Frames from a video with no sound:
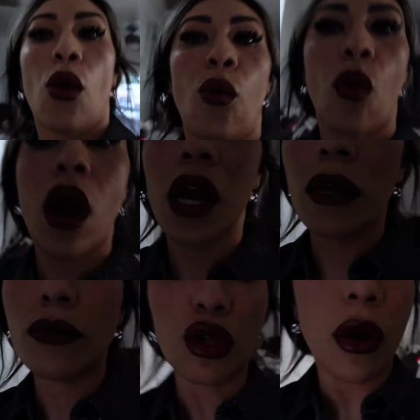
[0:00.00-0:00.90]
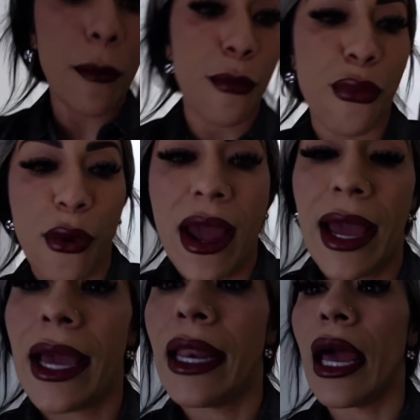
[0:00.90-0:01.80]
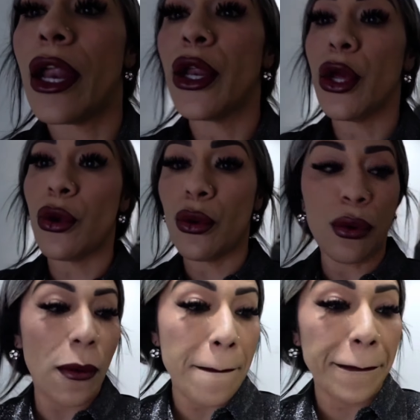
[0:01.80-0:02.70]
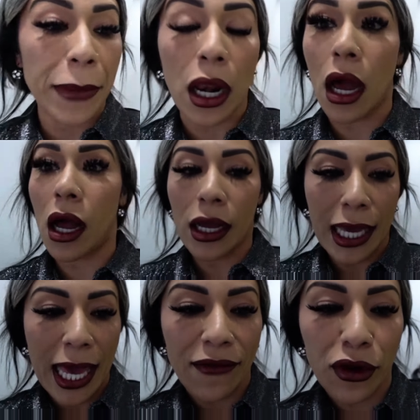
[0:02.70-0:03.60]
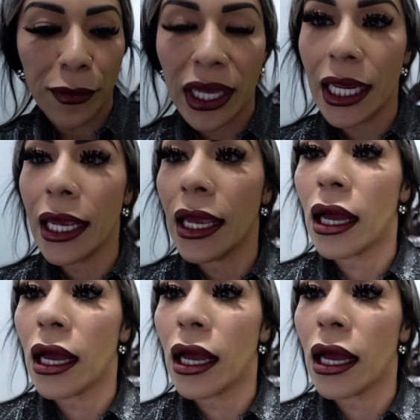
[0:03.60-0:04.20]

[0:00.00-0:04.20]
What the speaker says: Welcome to a brand new vlog, everybody.